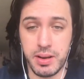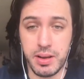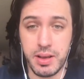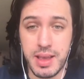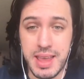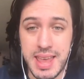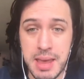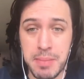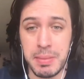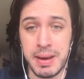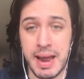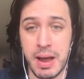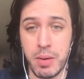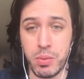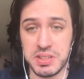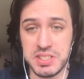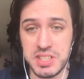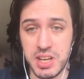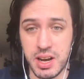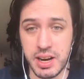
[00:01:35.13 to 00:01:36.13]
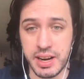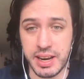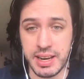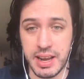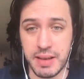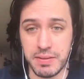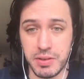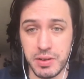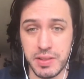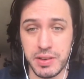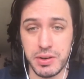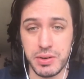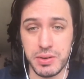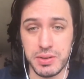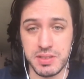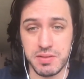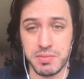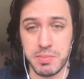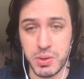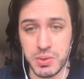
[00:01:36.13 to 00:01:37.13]
Him and I were talking after the news
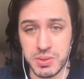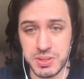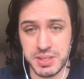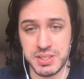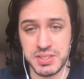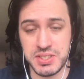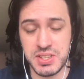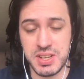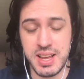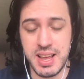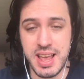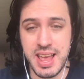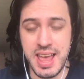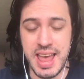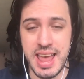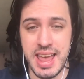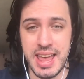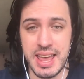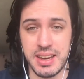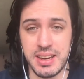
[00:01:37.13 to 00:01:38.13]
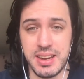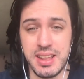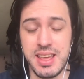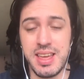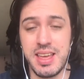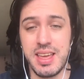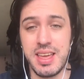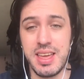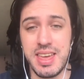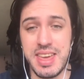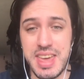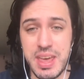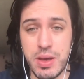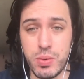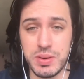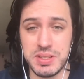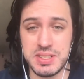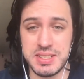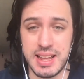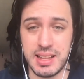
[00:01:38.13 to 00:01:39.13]
of Moses, and he
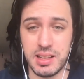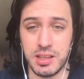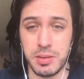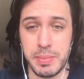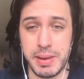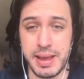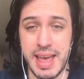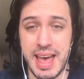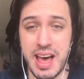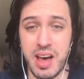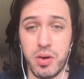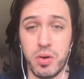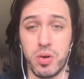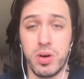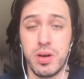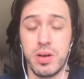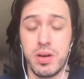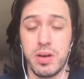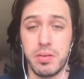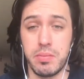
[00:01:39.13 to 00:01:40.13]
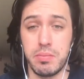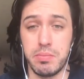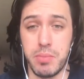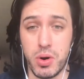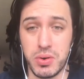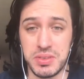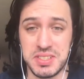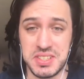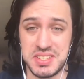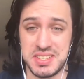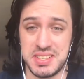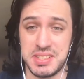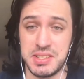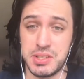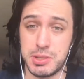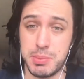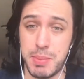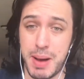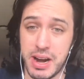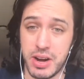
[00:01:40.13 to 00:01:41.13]
was telling me how Moses
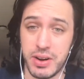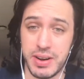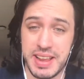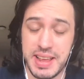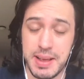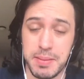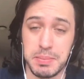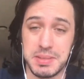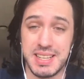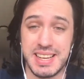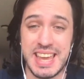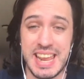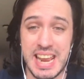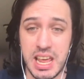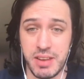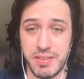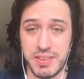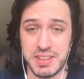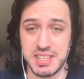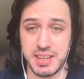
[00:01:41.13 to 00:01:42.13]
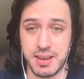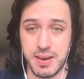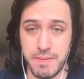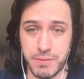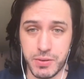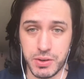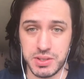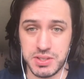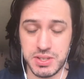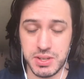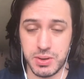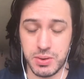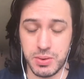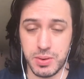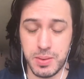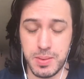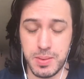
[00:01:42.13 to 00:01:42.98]
inspired him to get out of his comfort zone.